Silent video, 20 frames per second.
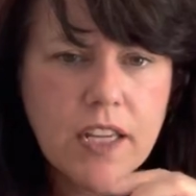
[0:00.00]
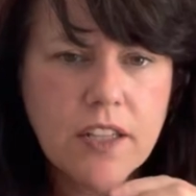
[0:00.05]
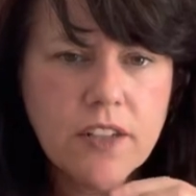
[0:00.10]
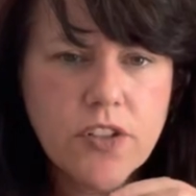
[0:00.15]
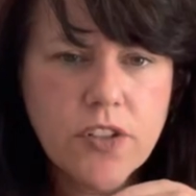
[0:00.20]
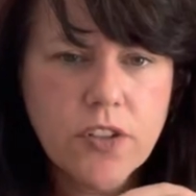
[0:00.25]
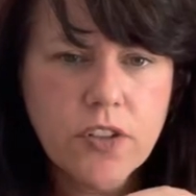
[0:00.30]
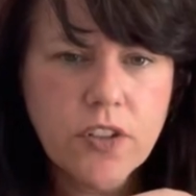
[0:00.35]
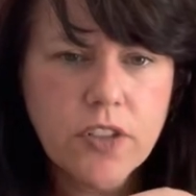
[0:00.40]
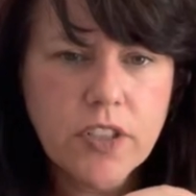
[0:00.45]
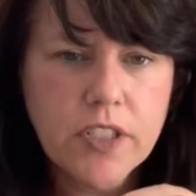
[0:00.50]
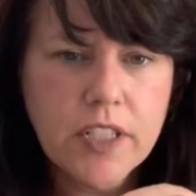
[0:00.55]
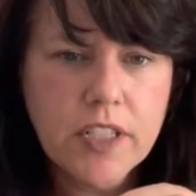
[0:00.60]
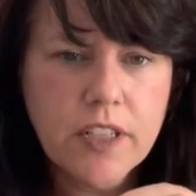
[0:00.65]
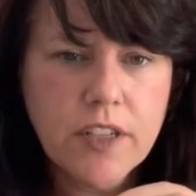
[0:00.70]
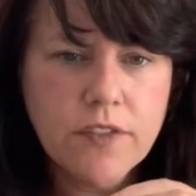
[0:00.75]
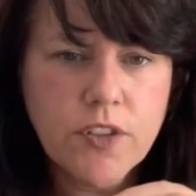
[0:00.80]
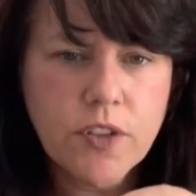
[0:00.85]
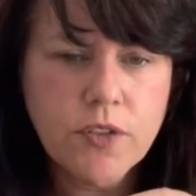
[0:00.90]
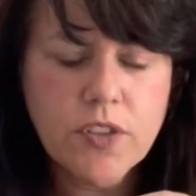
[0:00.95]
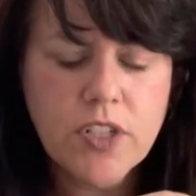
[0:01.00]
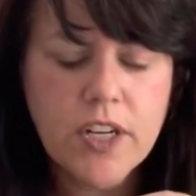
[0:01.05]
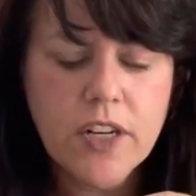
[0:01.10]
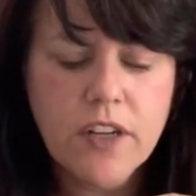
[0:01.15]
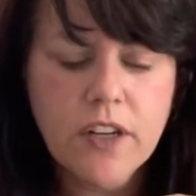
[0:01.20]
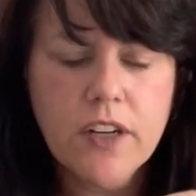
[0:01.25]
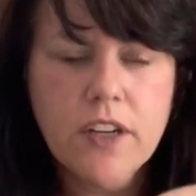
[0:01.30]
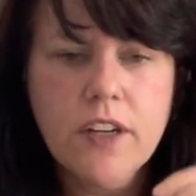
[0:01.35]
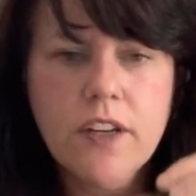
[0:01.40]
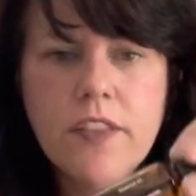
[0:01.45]
internally of
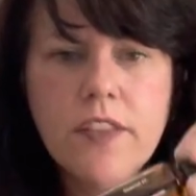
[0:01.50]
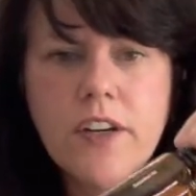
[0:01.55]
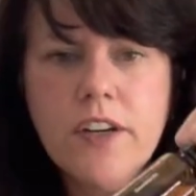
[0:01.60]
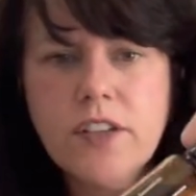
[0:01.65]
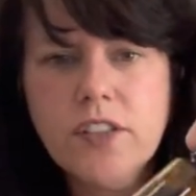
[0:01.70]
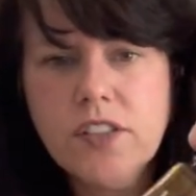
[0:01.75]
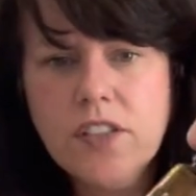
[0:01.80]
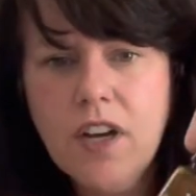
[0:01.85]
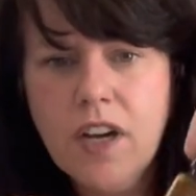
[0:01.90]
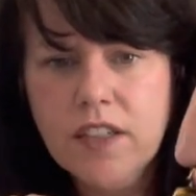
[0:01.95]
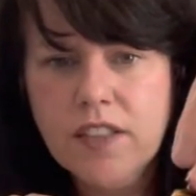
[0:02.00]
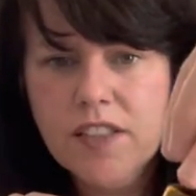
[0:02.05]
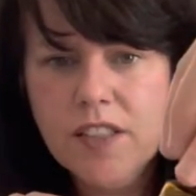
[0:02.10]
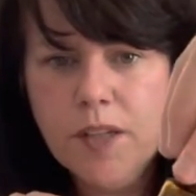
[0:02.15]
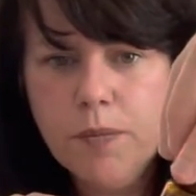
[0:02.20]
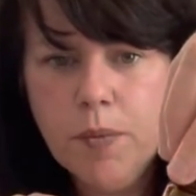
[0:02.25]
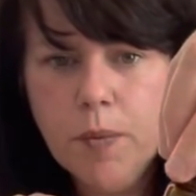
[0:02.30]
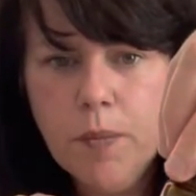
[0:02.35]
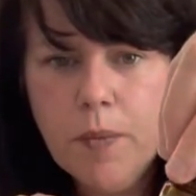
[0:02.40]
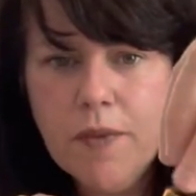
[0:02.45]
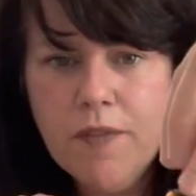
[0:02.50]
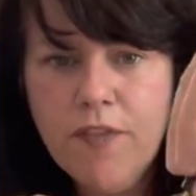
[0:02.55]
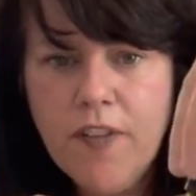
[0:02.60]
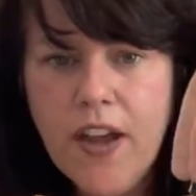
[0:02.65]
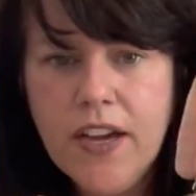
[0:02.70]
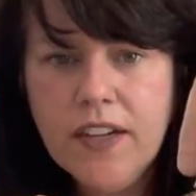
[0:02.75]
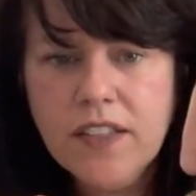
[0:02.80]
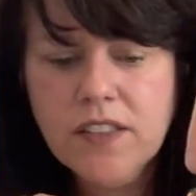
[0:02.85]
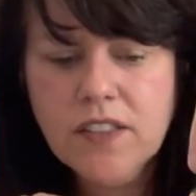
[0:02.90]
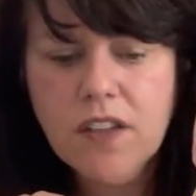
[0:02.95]
doTERRA. There's not a supplement
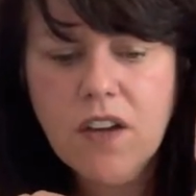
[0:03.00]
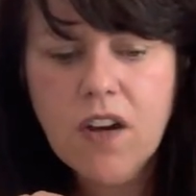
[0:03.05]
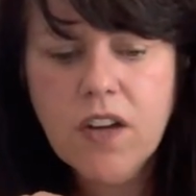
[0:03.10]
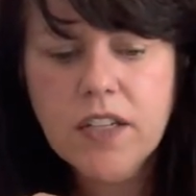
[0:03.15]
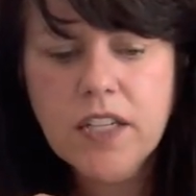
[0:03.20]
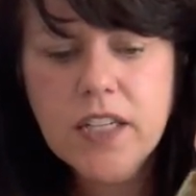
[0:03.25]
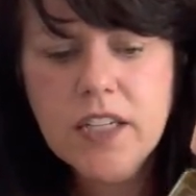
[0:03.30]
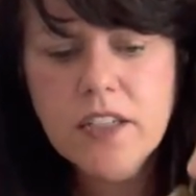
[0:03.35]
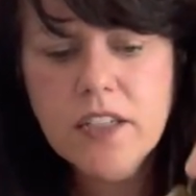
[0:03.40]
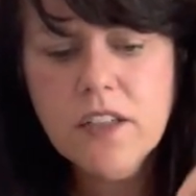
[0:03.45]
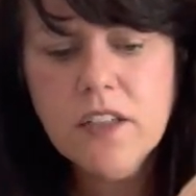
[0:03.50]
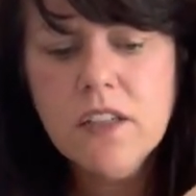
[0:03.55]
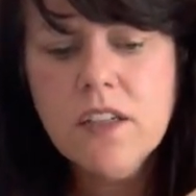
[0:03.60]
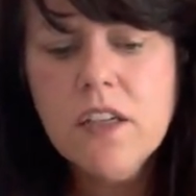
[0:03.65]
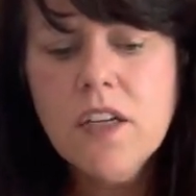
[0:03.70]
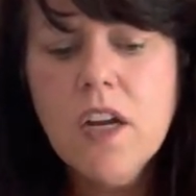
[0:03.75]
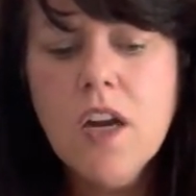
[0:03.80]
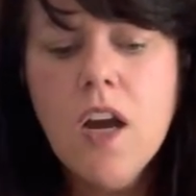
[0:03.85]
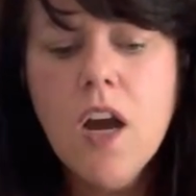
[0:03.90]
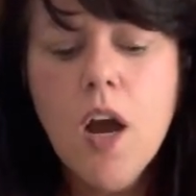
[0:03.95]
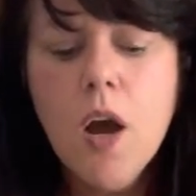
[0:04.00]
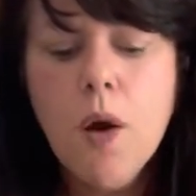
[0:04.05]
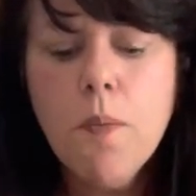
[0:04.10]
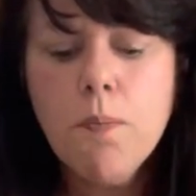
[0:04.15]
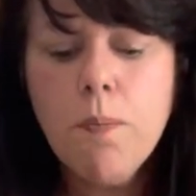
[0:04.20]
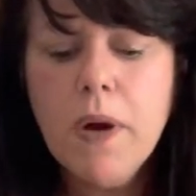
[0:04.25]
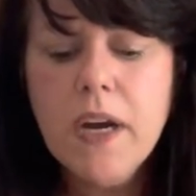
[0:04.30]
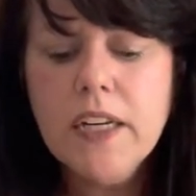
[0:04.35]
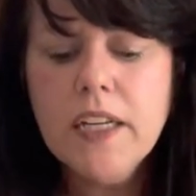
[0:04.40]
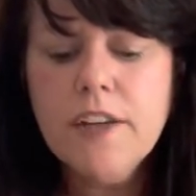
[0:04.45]
facts on here.
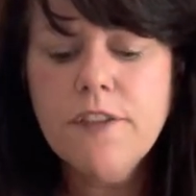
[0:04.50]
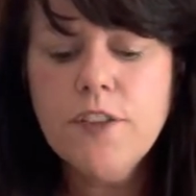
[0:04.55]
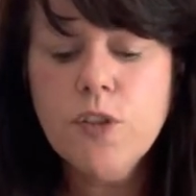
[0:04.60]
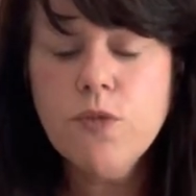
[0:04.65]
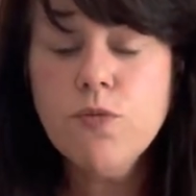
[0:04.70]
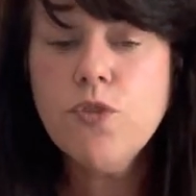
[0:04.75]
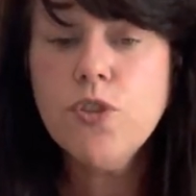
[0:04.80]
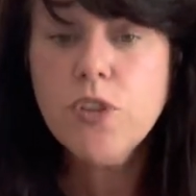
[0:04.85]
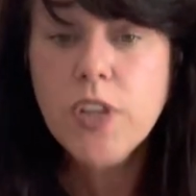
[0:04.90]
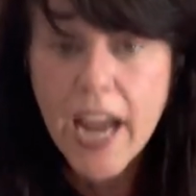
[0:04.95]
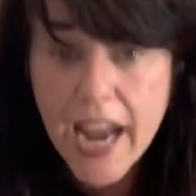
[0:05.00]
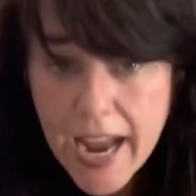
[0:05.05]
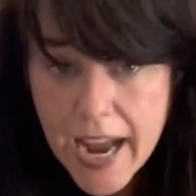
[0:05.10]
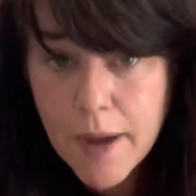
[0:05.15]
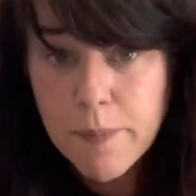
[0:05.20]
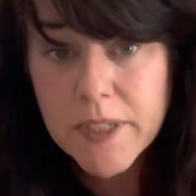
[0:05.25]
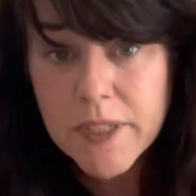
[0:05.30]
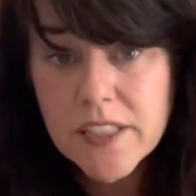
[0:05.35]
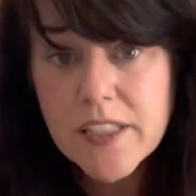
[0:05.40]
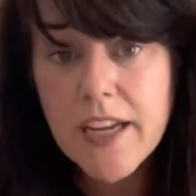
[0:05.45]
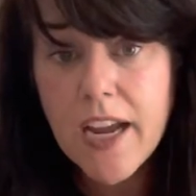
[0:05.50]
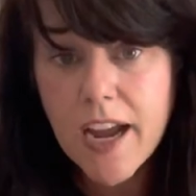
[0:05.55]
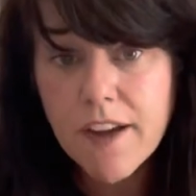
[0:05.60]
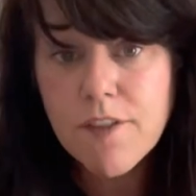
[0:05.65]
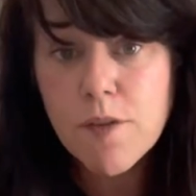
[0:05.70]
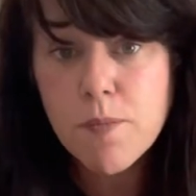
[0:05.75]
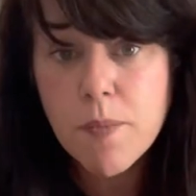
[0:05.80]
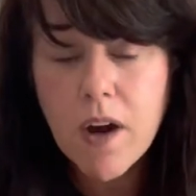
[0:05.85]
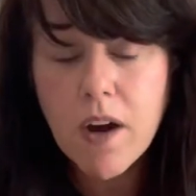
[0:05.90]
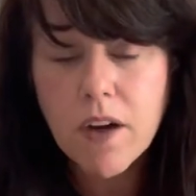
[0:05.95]
But if you happen to have a
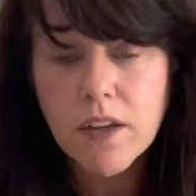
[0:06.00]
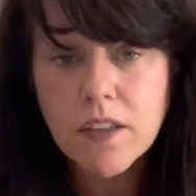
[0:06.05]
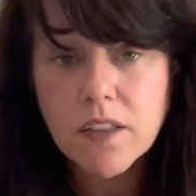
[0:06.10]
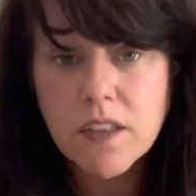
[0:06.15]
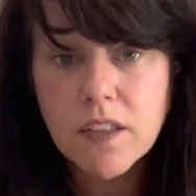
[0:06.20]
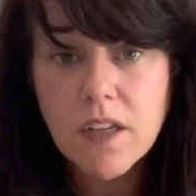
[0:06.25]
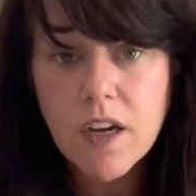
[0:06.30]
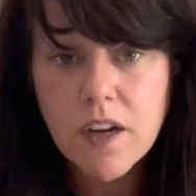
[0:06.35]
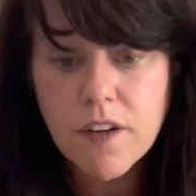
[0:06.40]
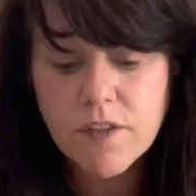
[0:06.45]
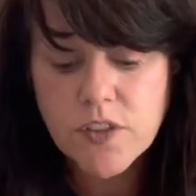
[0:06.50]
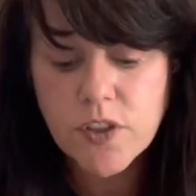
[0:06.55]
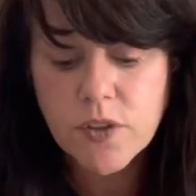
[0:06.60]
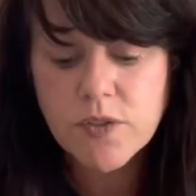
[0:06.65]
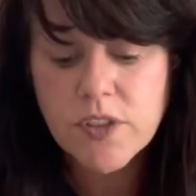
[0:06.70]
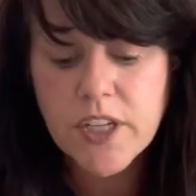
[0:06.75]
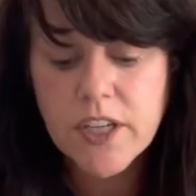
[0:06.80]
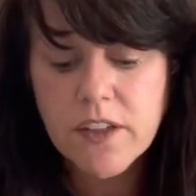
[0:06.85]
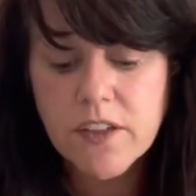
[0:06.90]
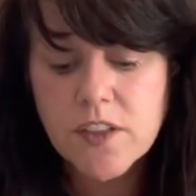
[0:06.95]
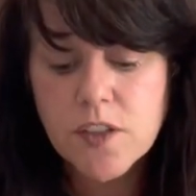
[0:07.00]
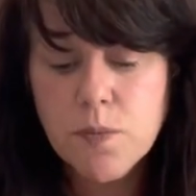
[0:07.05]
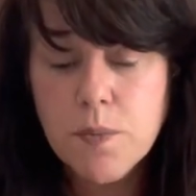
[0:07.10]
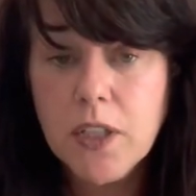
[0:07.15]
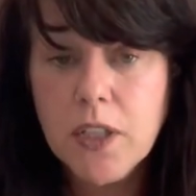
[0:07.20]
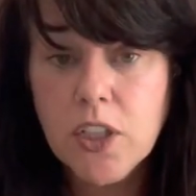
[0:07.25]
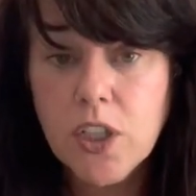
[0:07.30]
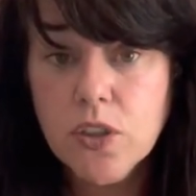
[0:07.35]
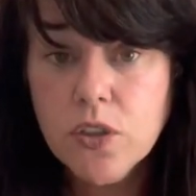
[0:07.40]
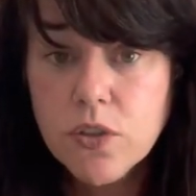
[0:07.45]
bottle of doTERRA's
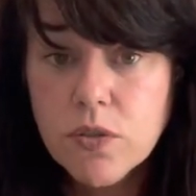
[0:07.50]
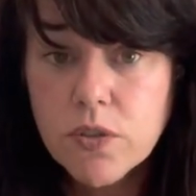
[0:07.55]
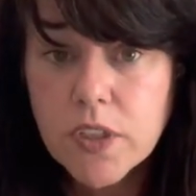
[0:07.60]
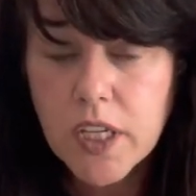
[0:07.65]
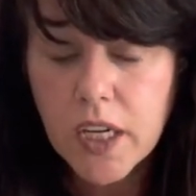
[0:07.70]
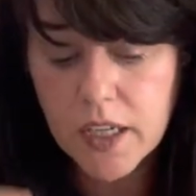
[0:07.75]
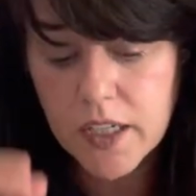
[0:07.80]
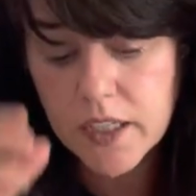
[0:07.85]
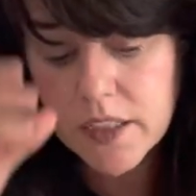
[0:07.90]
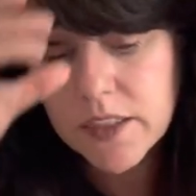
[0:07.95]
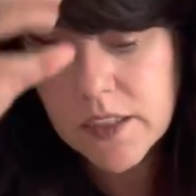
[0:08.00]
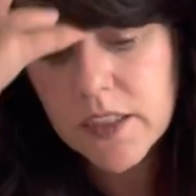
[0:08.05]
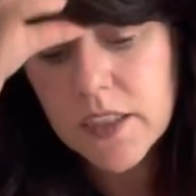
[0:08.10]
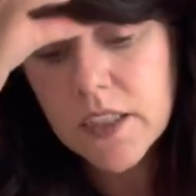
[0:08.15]
Melaleuca,